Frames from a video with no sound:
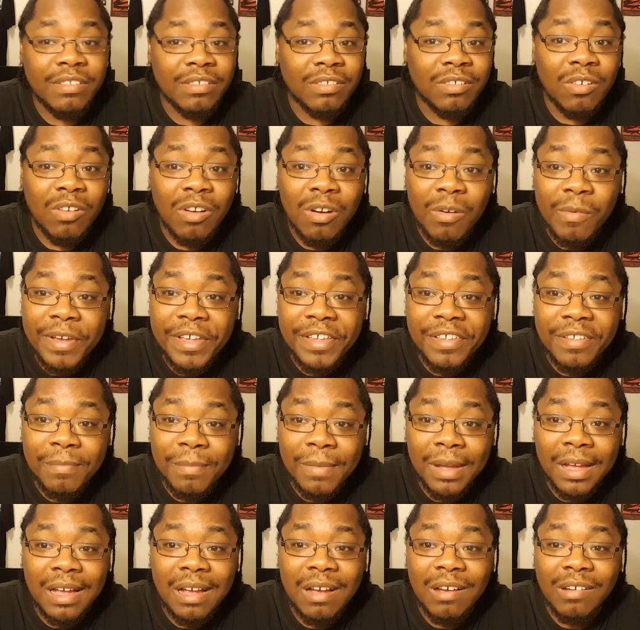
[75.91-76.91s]
just always
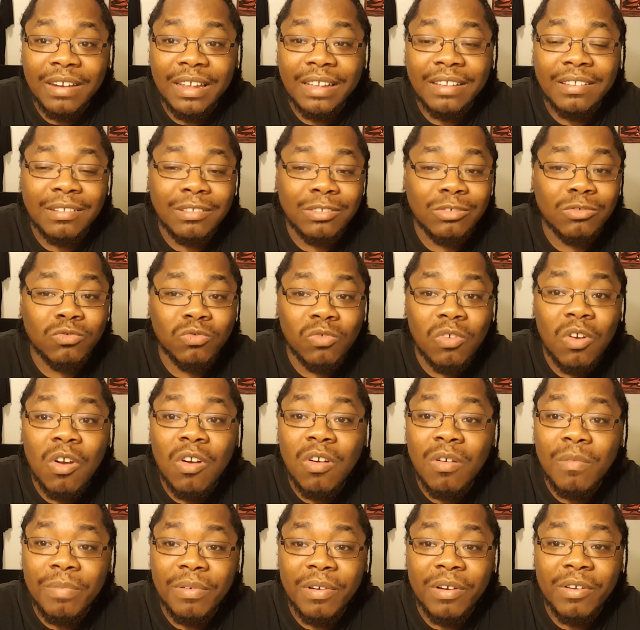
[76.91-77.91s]
smile. That's a
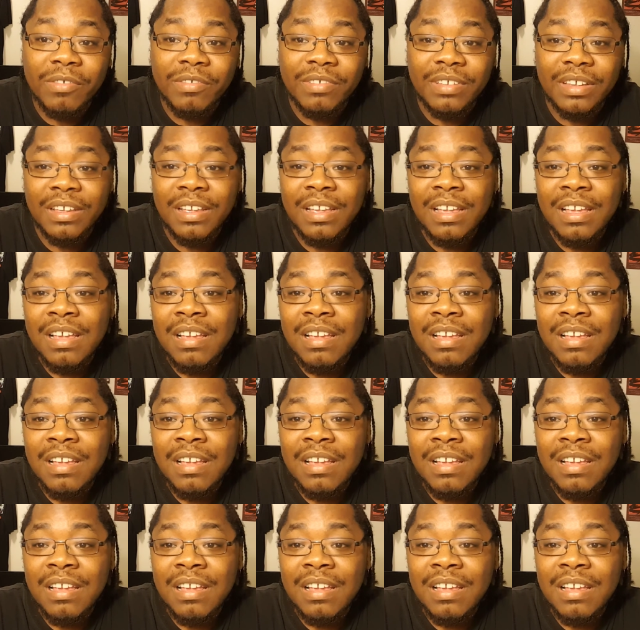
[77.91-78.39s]
strong person.